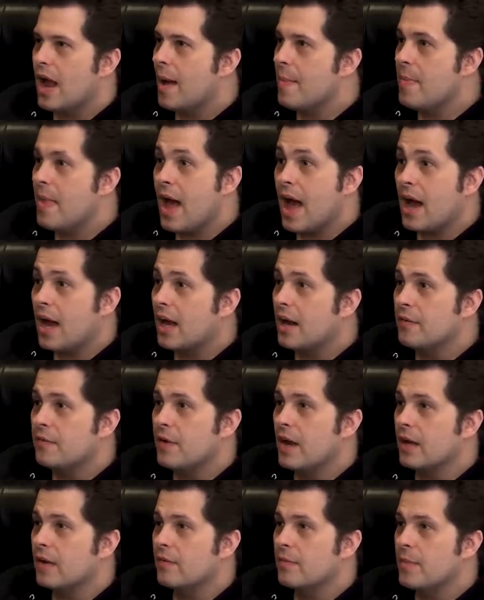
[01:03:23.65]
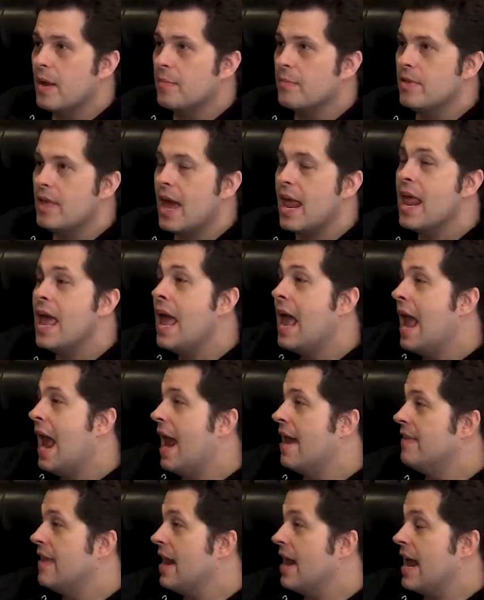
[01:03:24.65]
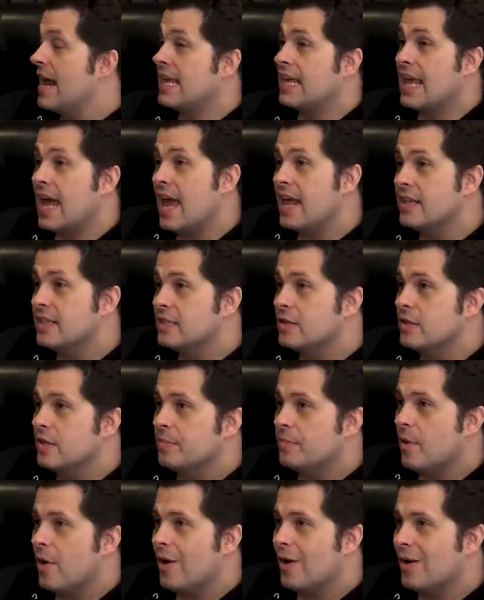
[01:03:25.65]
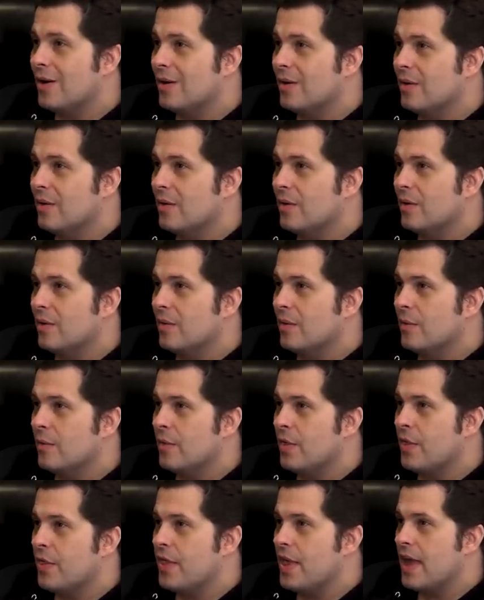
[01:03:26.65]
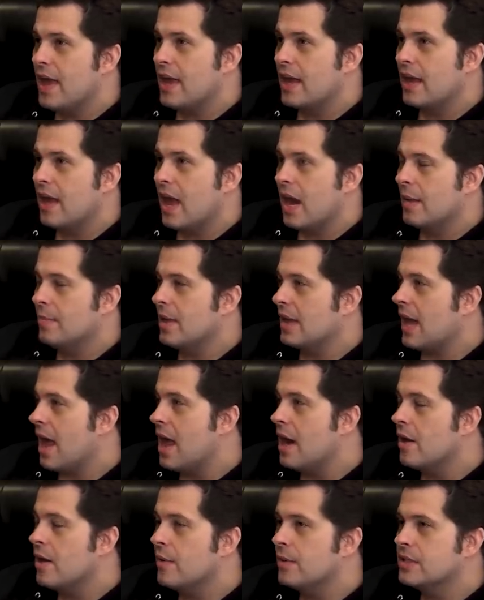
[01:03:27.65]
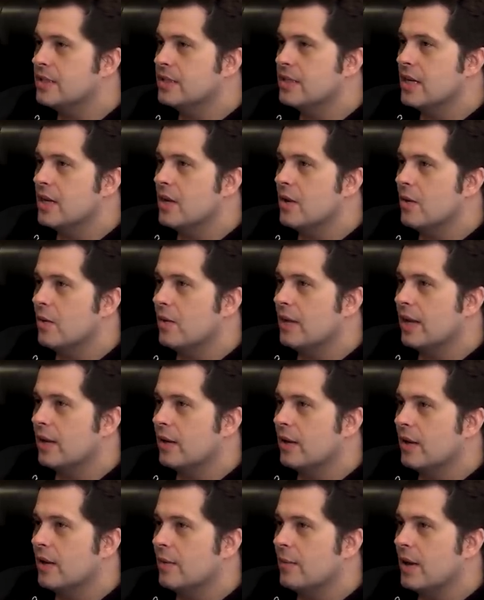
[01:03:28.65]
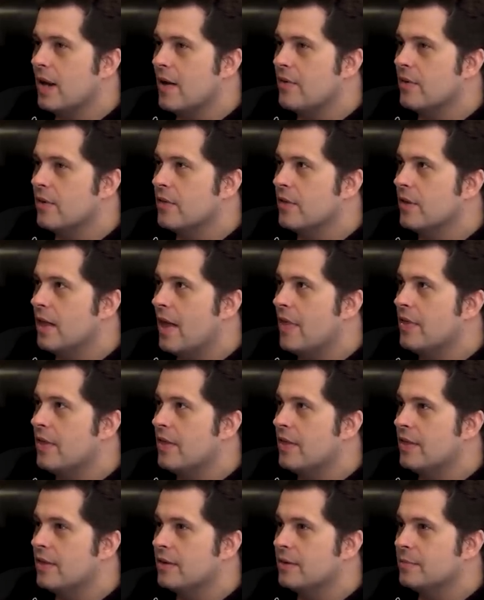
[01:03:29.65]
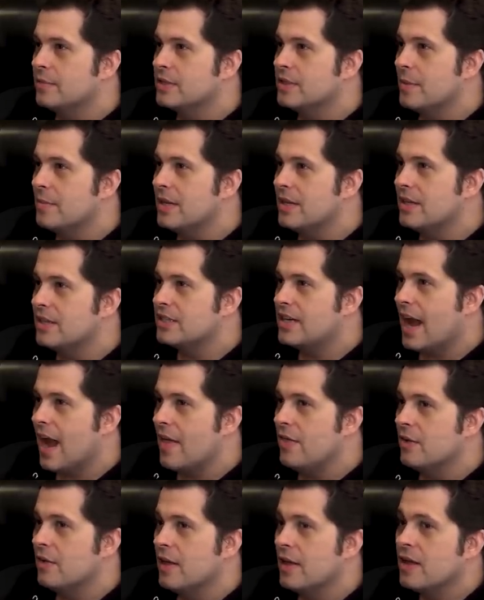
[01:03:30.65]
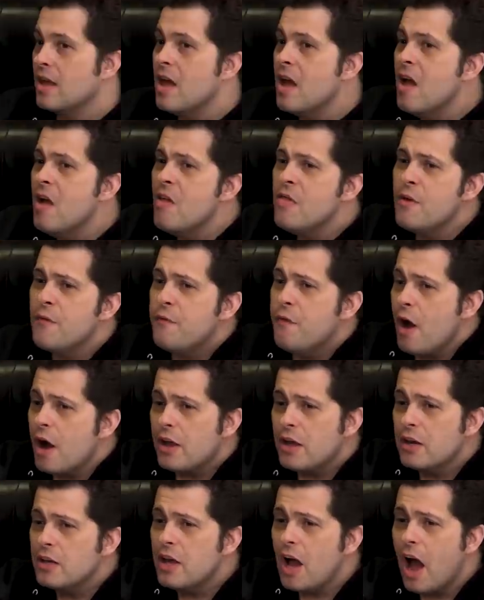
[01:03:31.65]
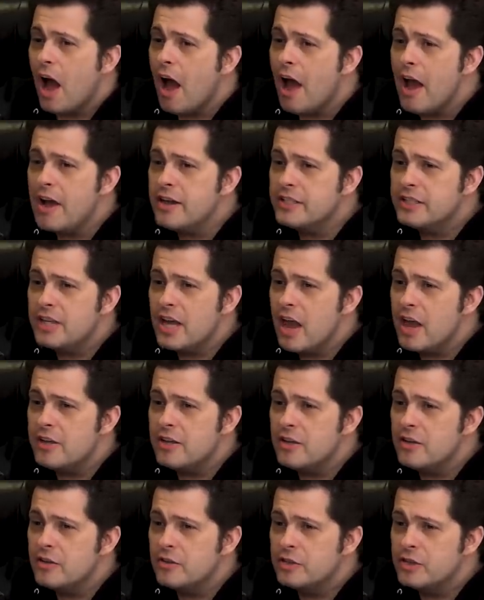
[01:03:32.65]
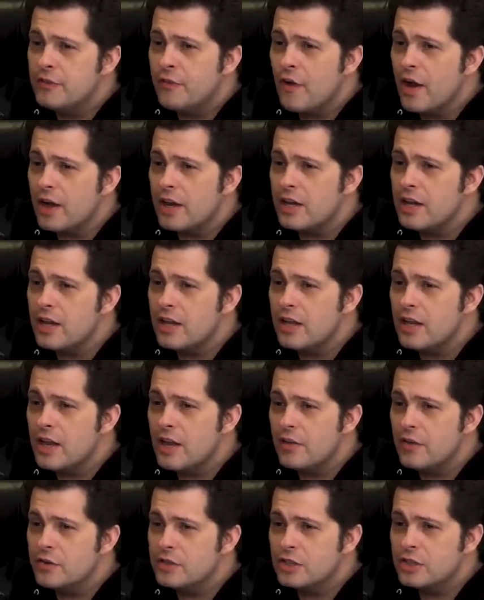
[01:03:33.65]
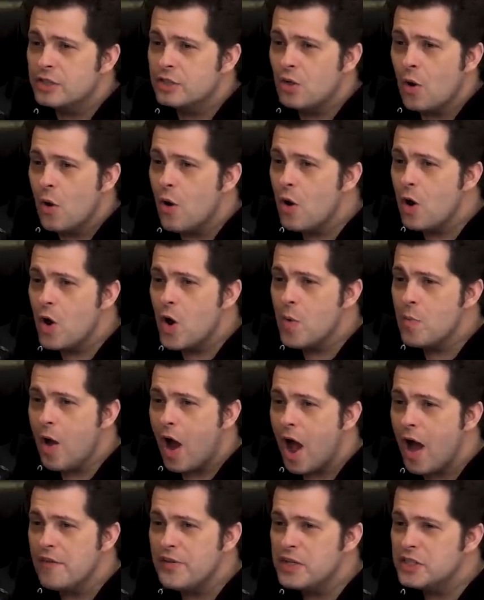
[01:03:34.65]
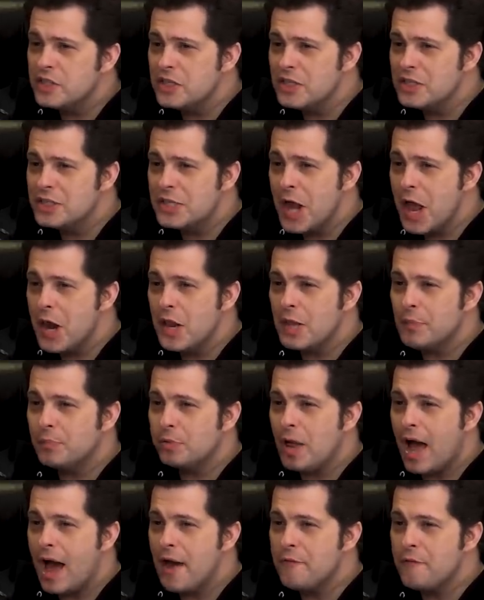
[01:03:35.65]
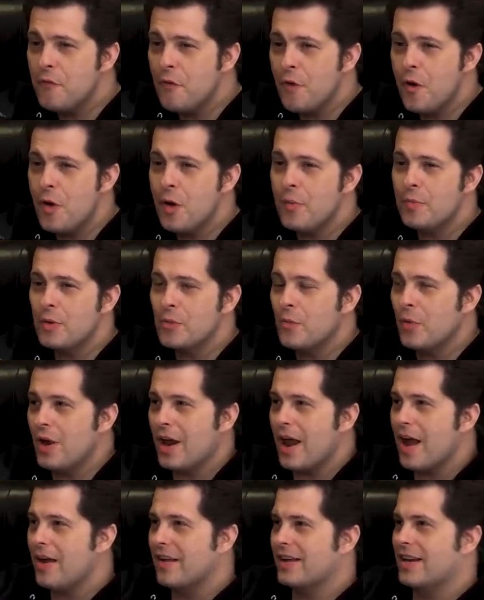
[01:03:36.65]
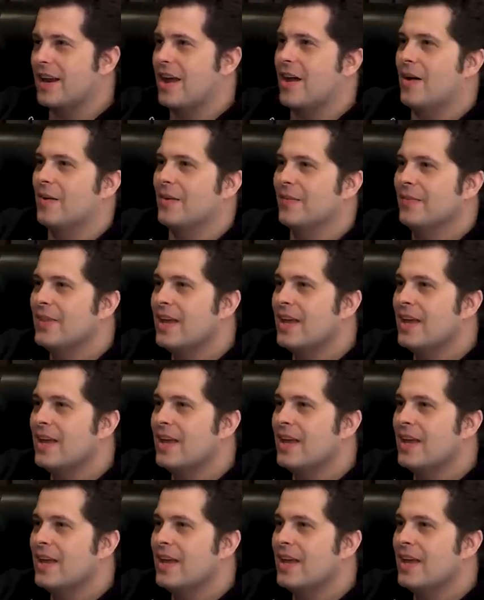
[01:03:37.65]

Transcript: I'm not gonna fucking remember right. that. And then I get to the part with a thing and I'm like, I don't know what to do, like whatever. And, and then there's somebody in the chat and they're like, the fucking guy said that you fucking idiot. There's a storm. Obviously, you stand on the platform and what you know.